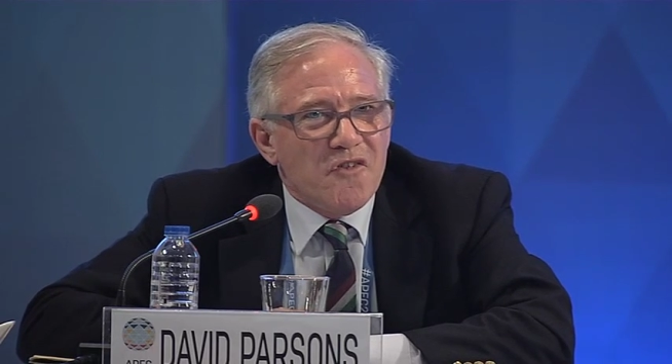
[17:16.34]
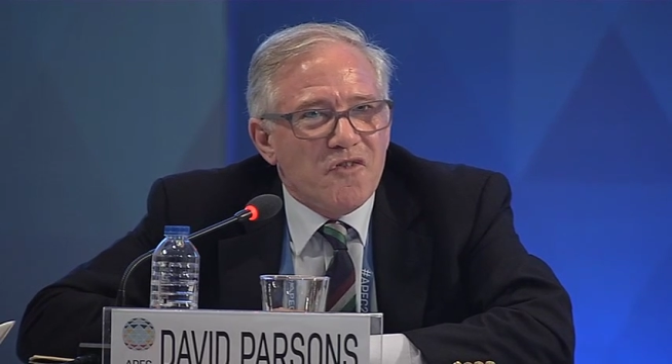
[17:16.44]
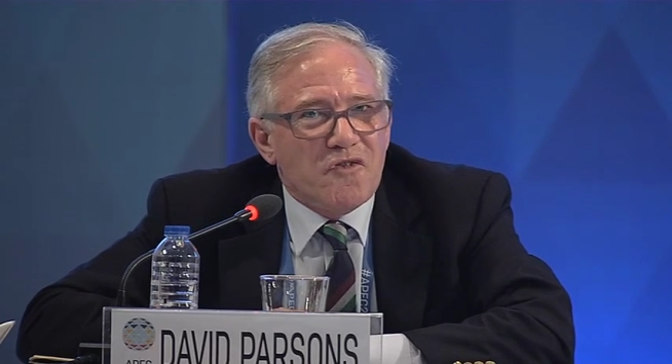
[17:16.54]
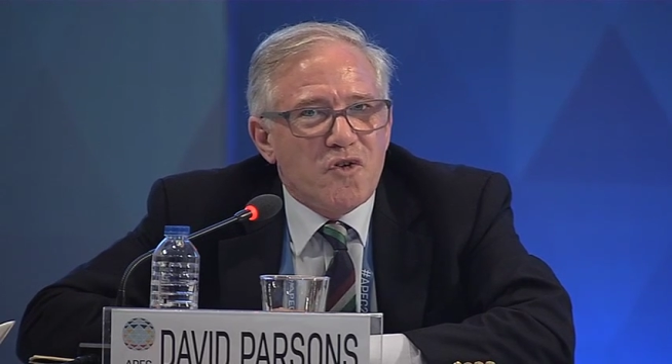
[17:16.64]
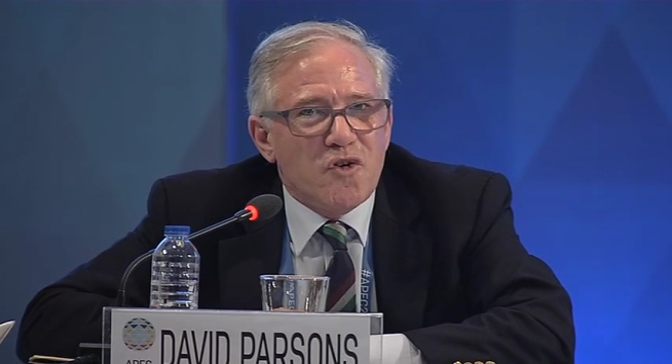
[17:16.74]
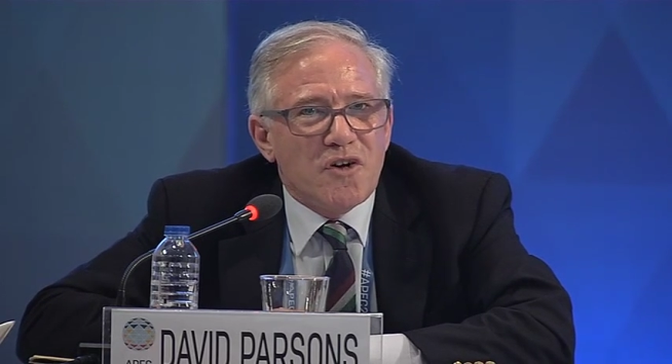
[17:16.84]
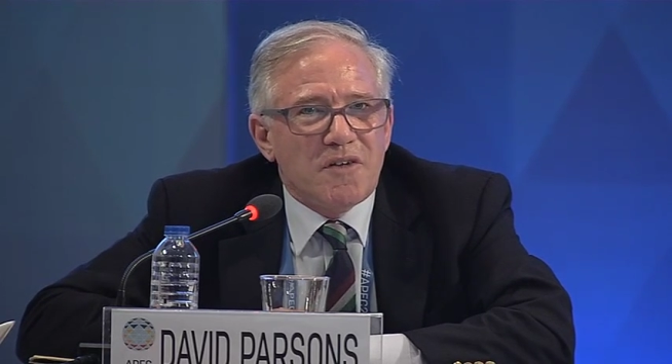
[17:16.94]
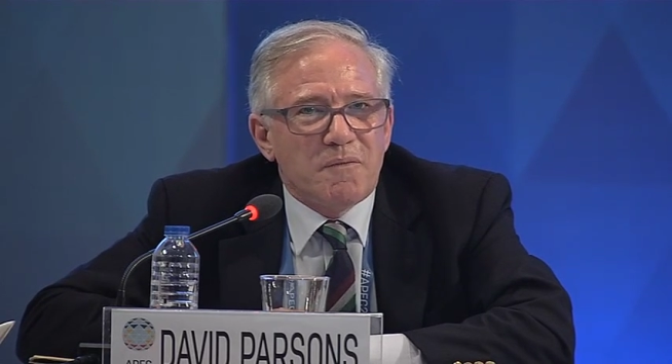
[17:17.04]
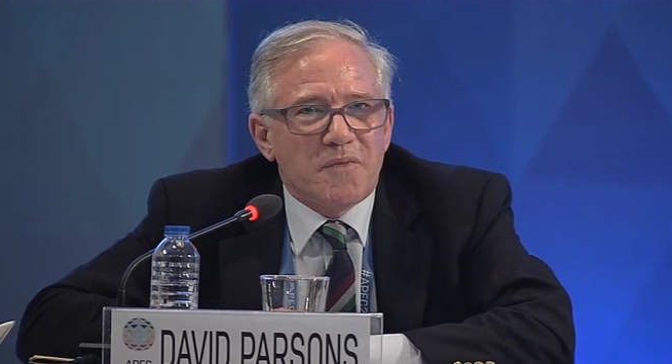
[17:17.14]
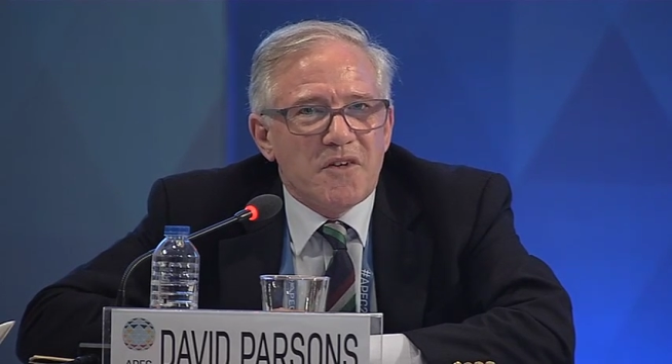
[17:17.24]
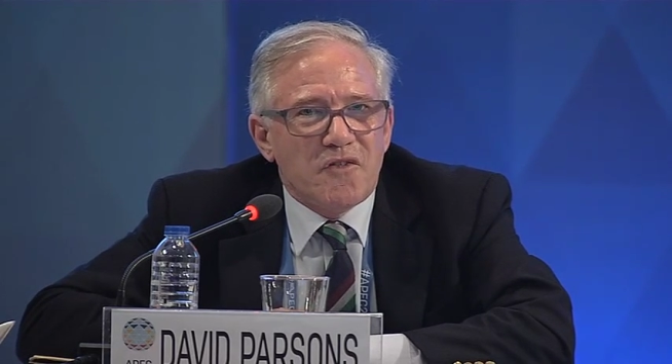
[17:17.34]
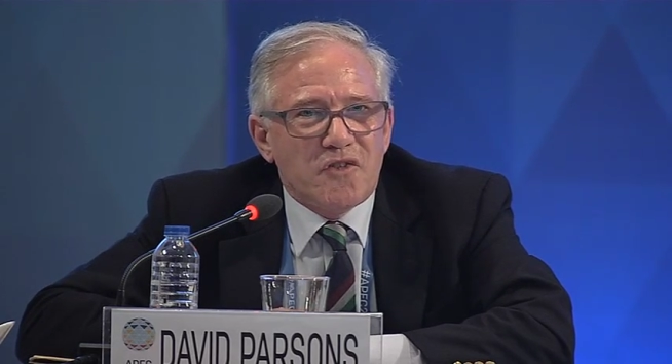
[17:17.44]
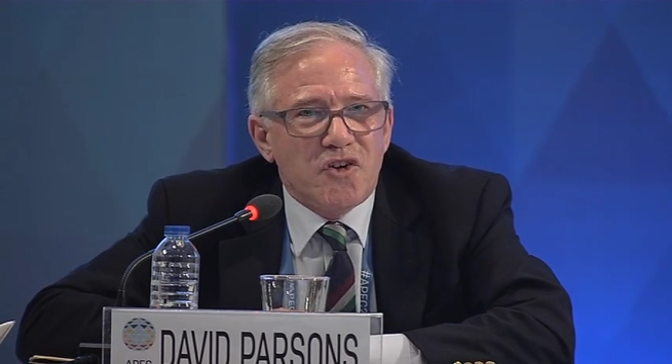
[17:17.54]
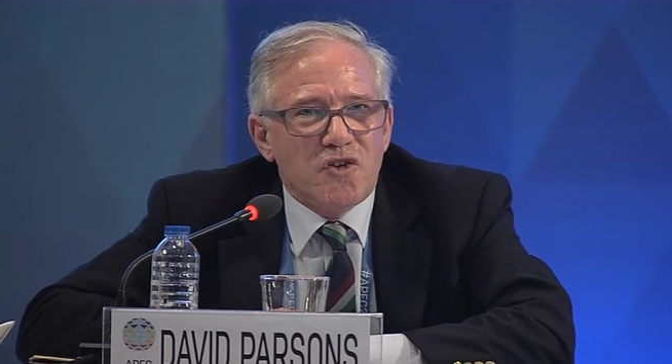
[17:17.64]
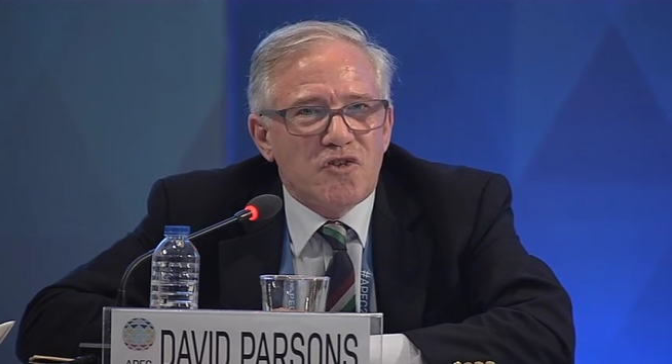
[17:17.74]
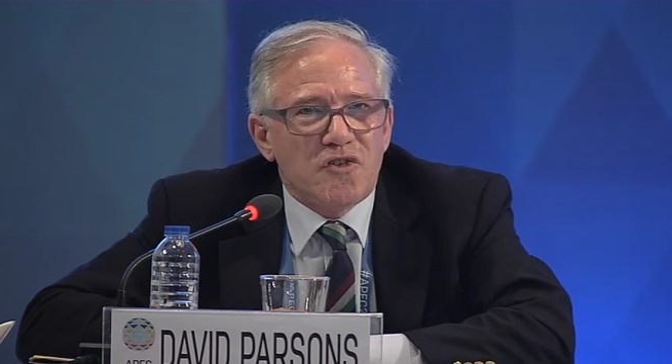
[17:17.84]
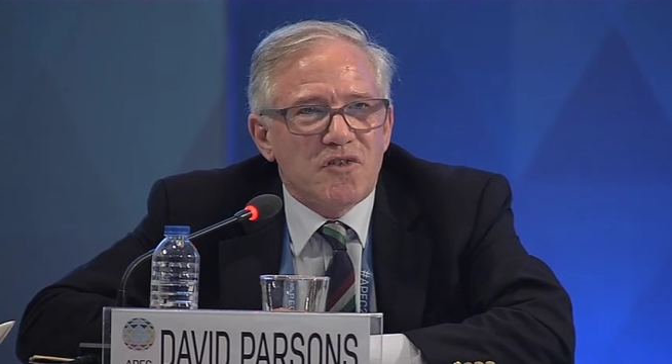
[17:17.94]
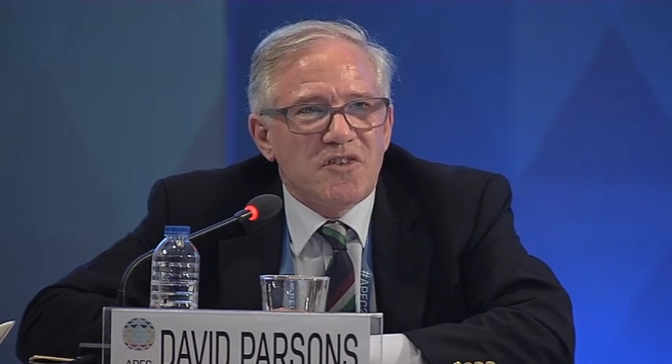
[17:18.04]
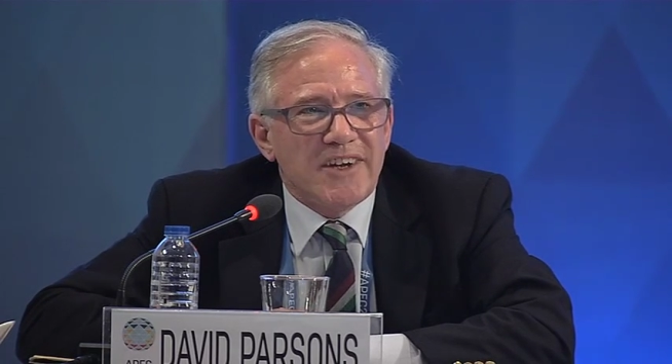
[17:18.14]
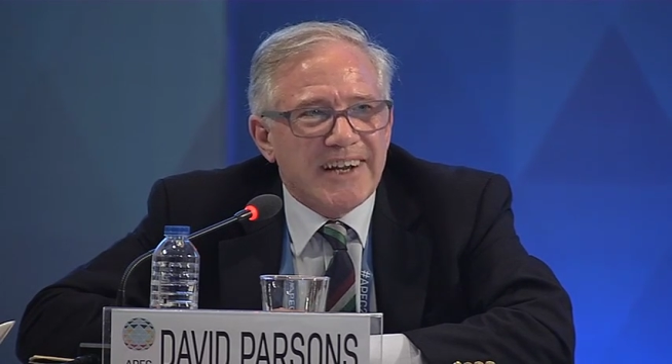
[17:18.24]
for you to
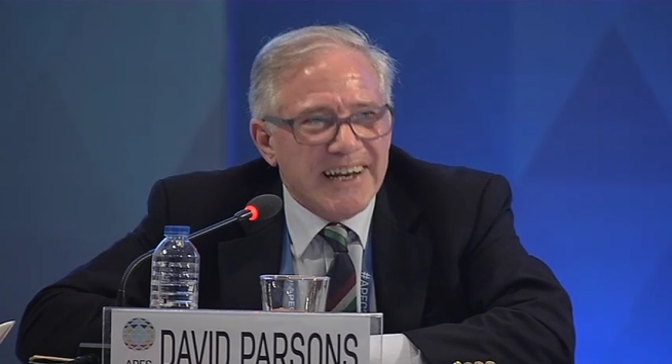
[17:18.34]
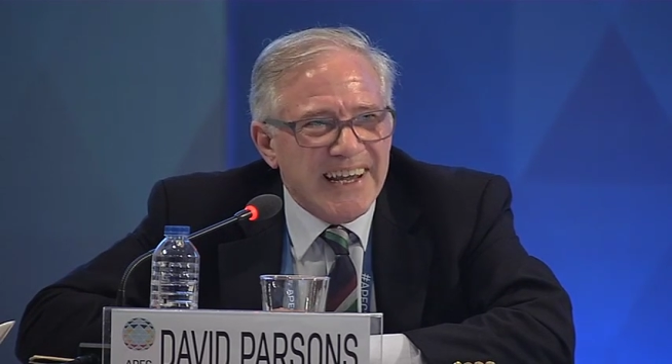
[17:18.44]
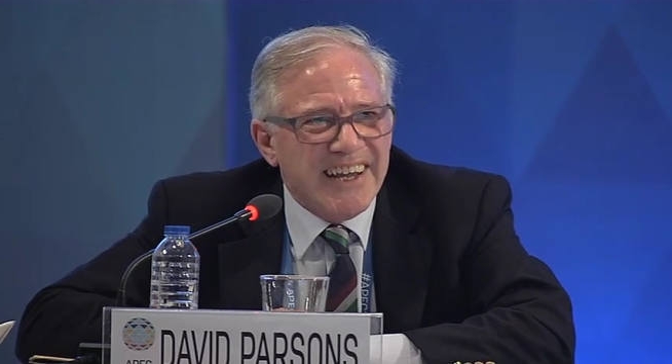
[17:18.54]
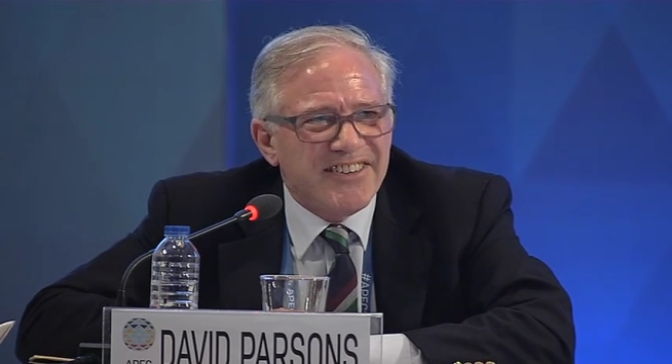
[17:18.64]
declare